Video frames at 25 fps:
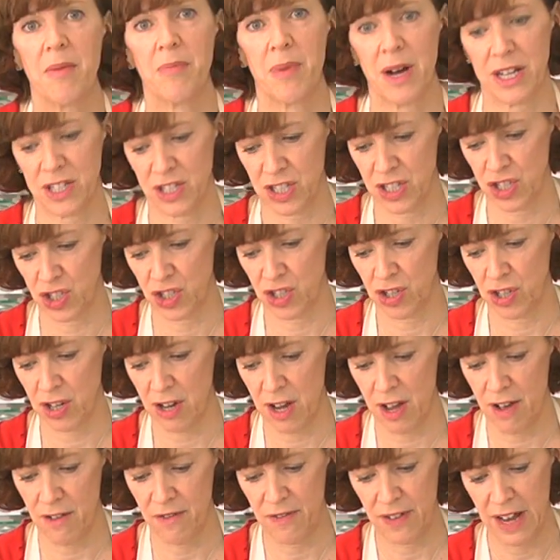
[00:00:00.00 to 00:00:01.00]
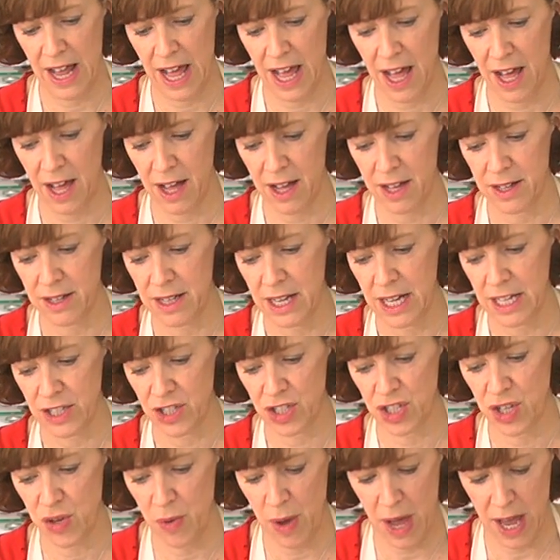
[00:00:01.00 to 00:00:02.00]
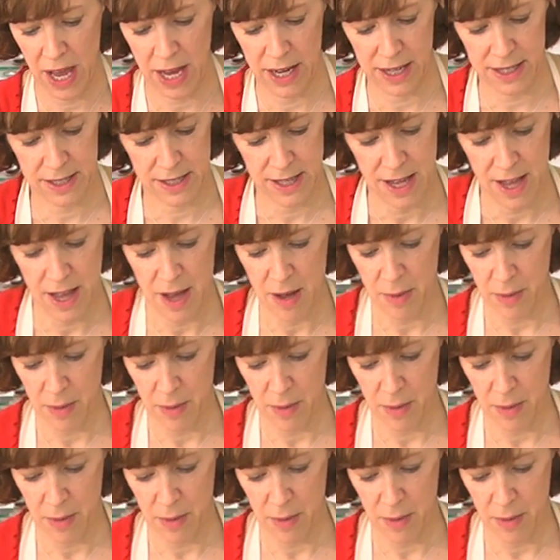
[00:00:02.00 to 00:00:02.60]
butter, sugar, flour and 2 eggs,